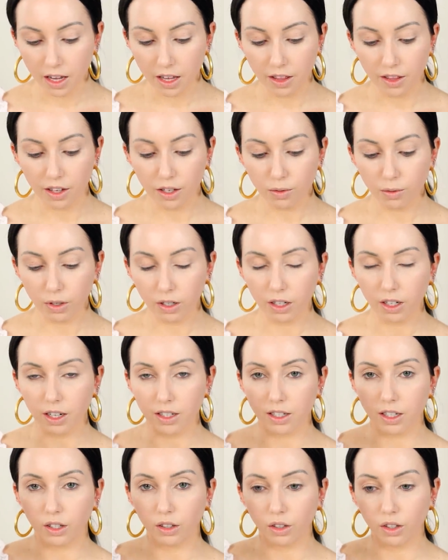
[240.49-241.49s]
This one
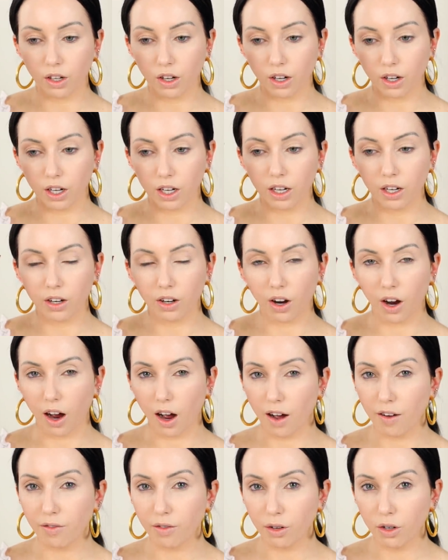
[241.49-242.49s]
doesn't look
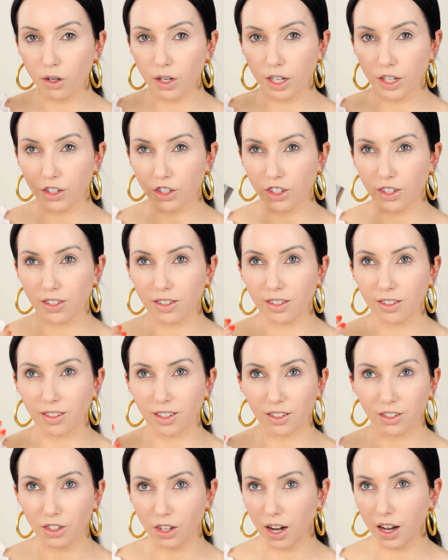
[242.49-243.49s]
awful. It just,
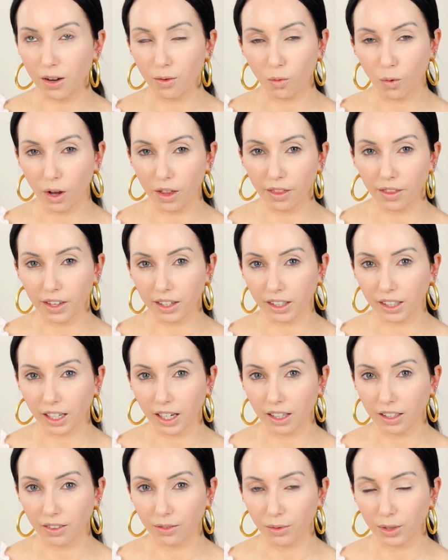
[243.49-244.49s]
there's not one thing that
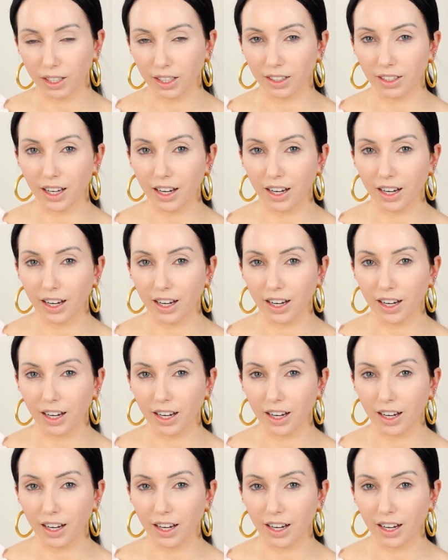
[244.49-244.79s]
I really